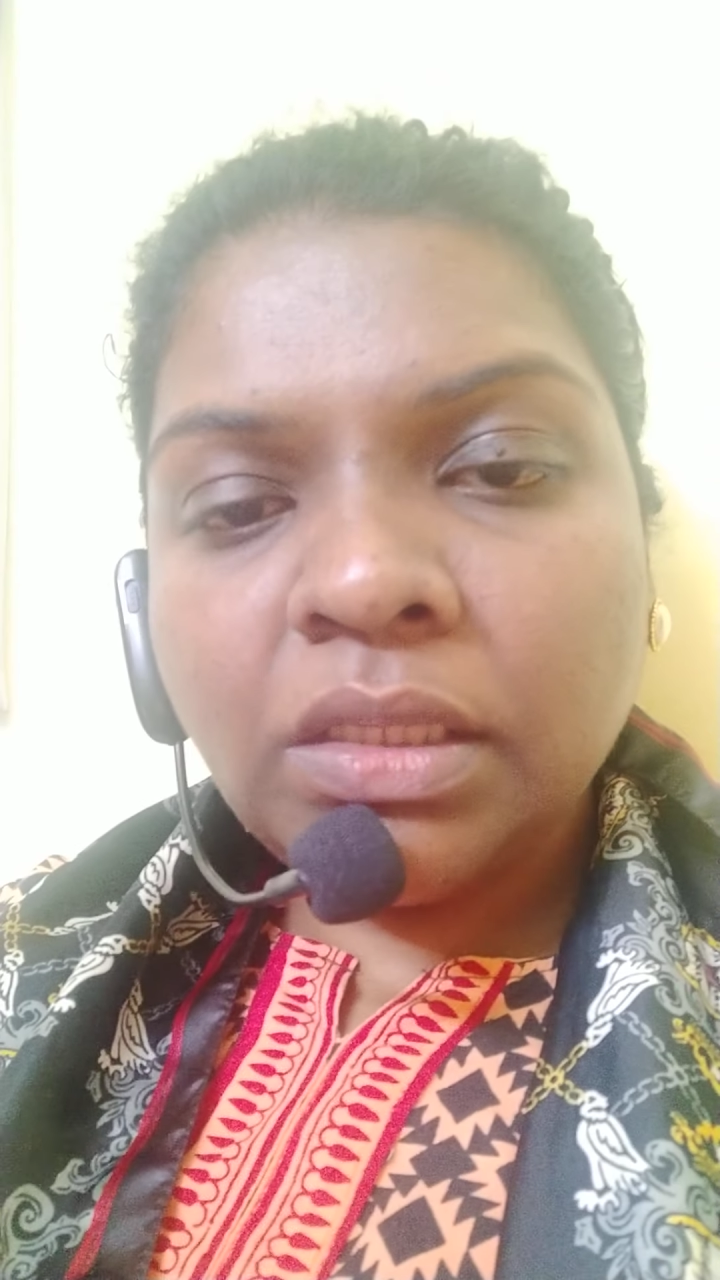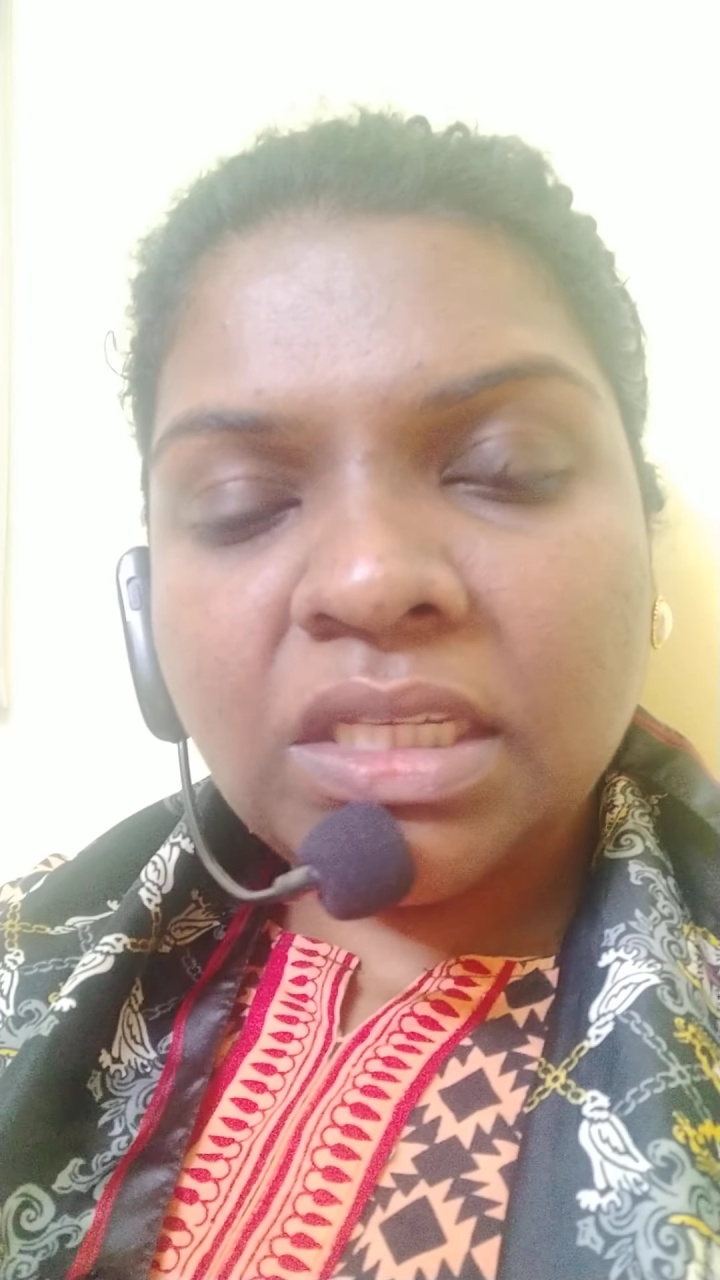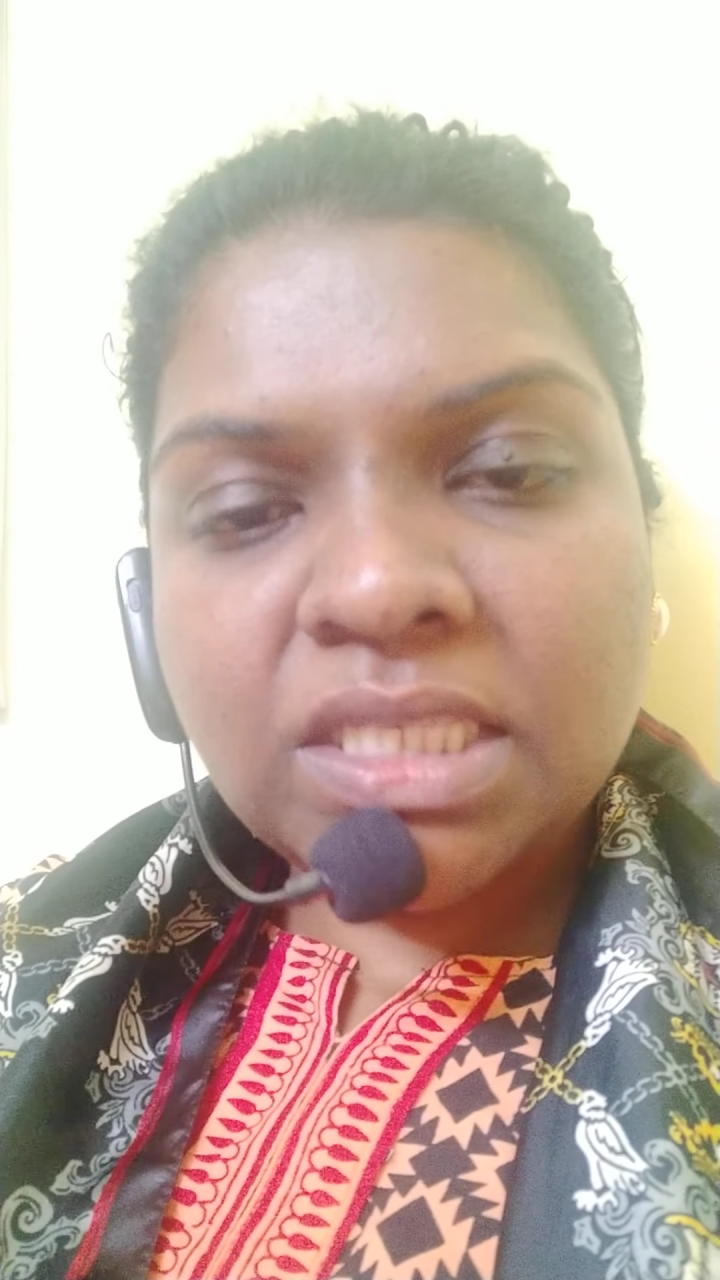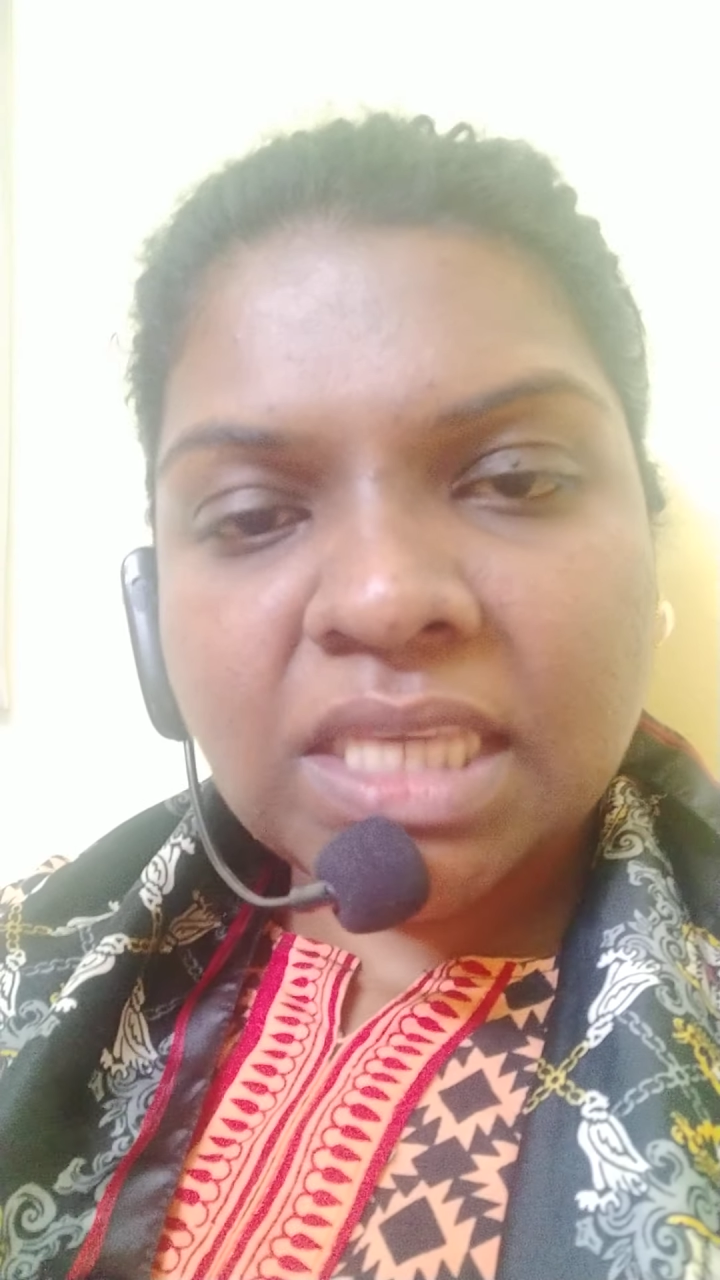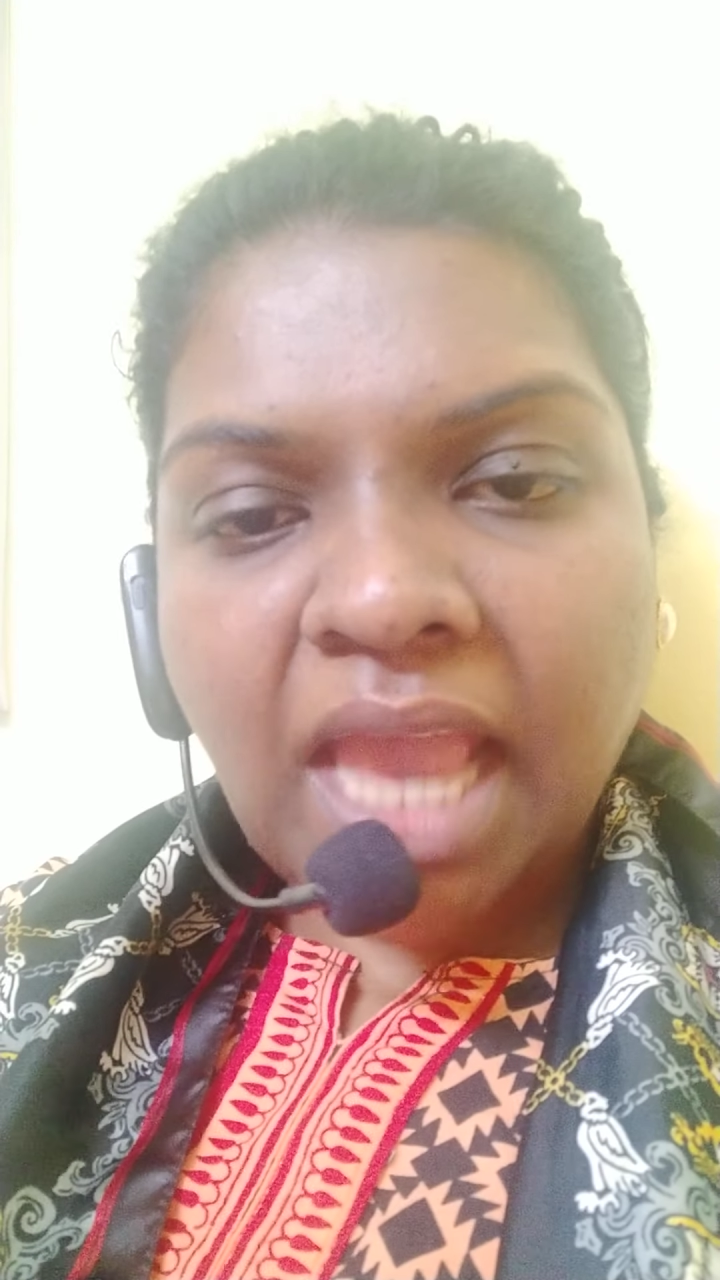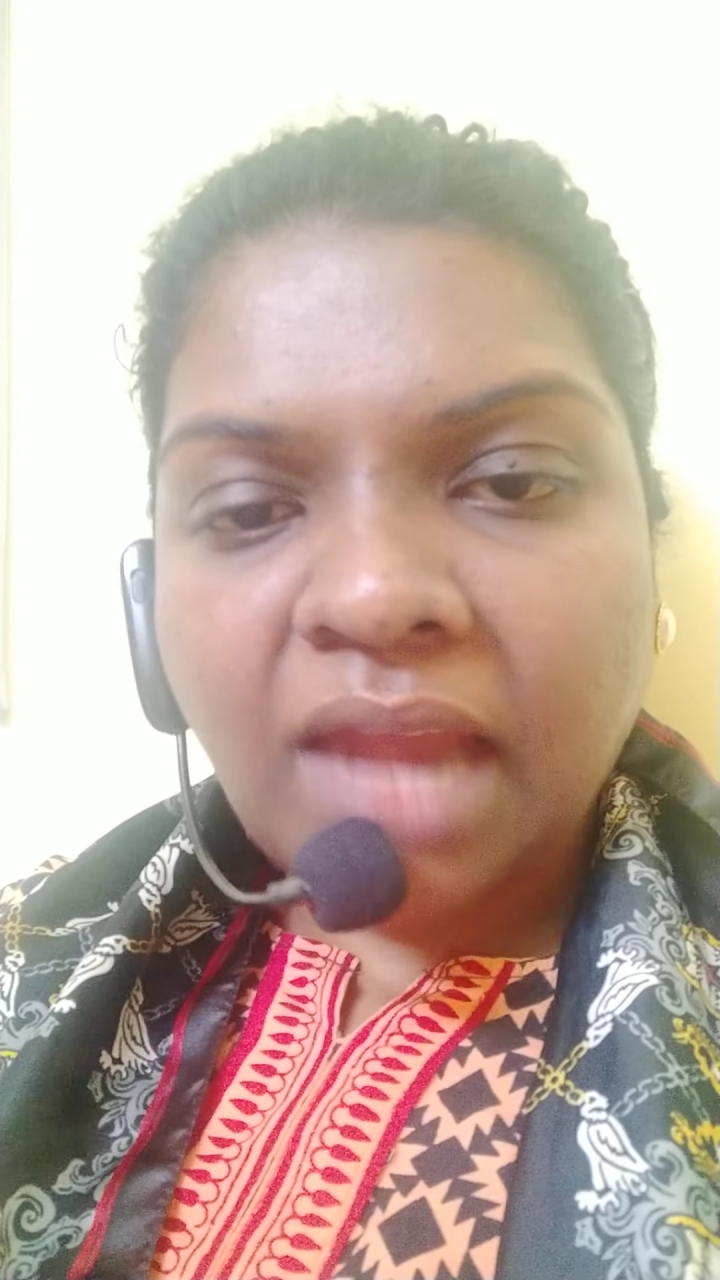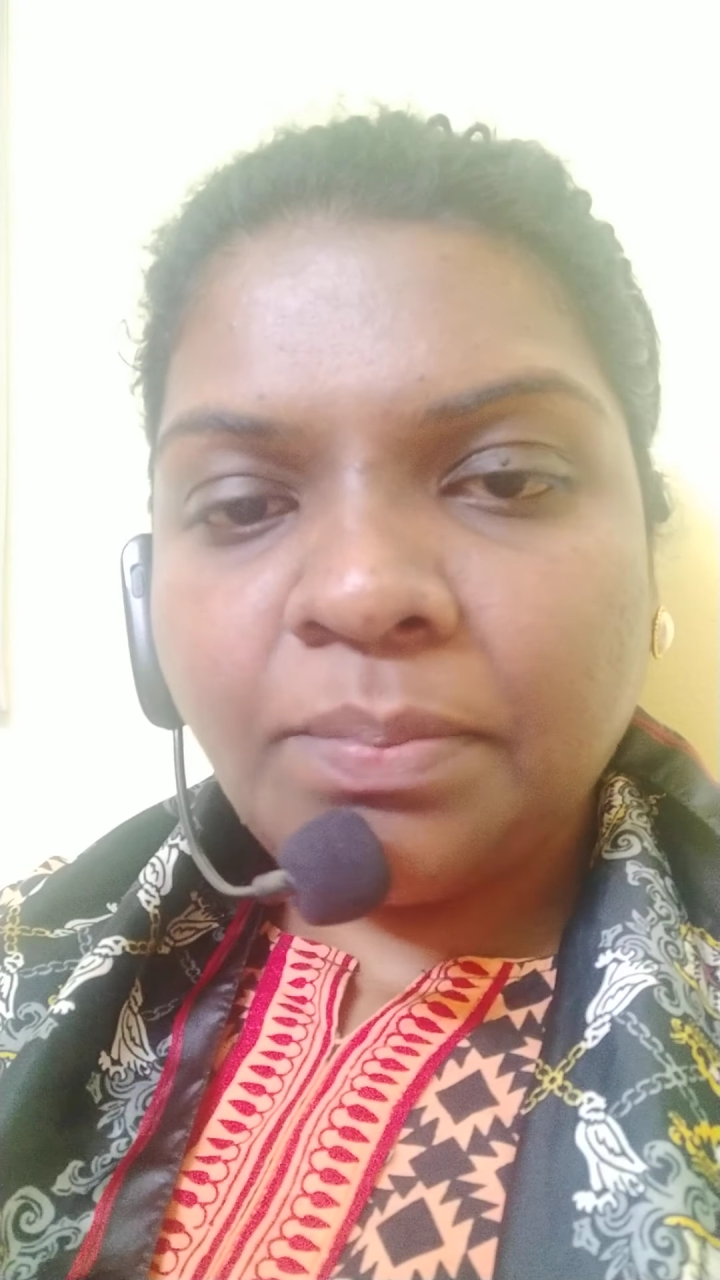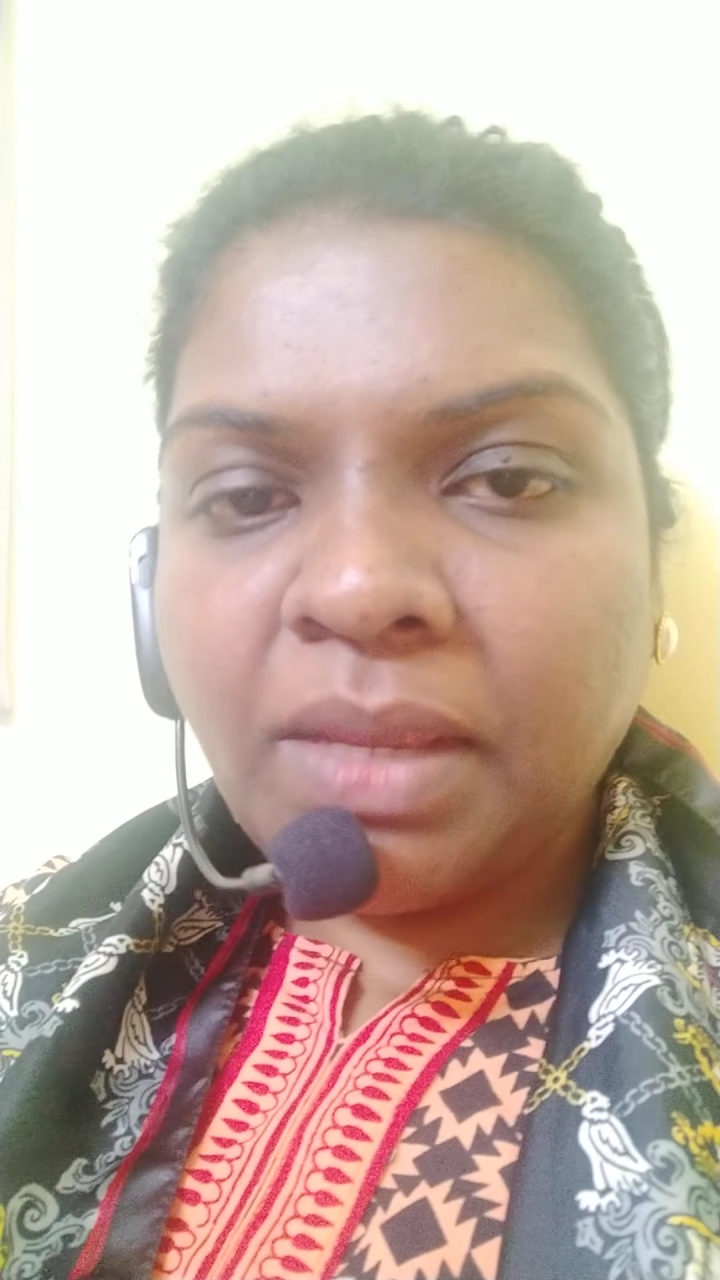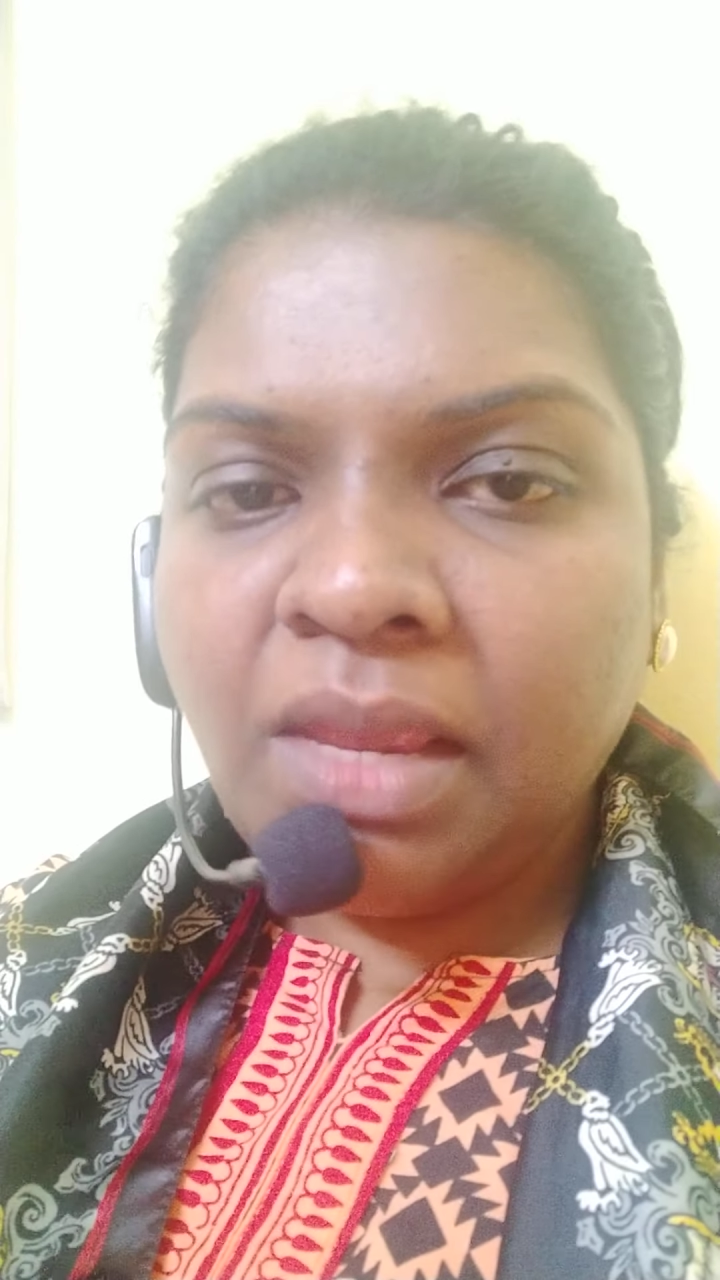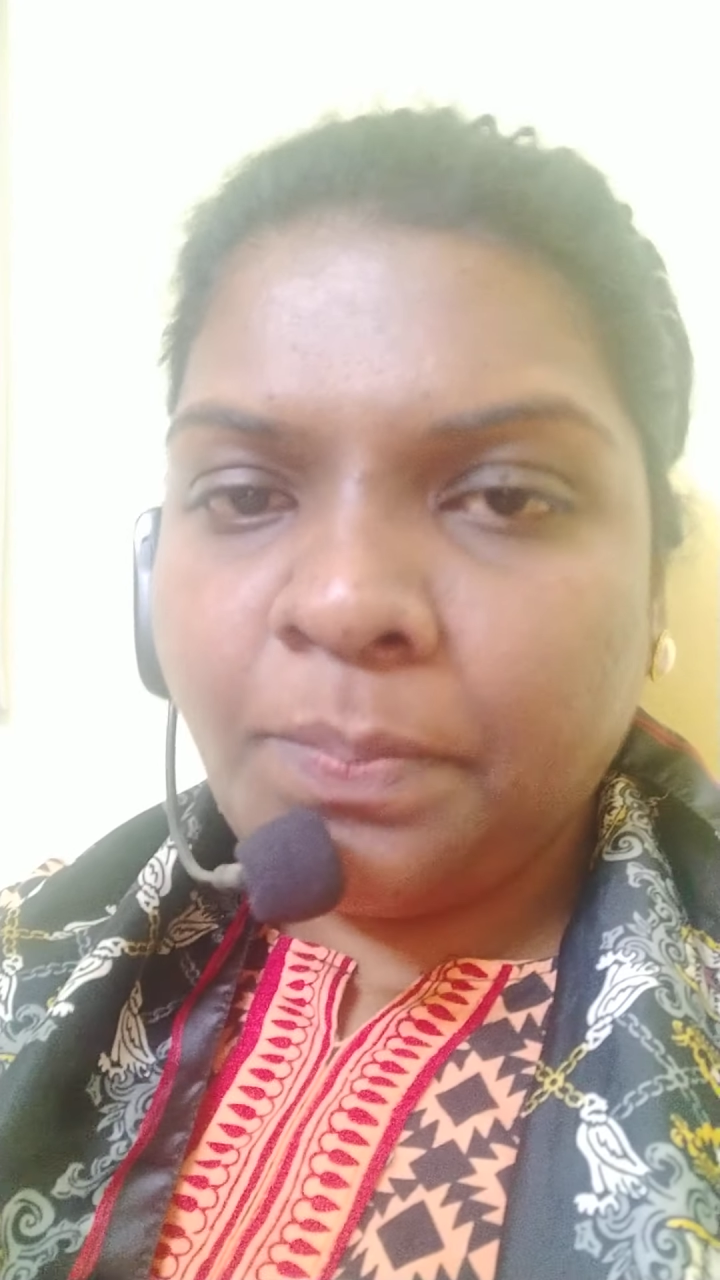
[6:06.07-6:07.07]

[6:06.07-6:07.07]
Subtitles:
this can be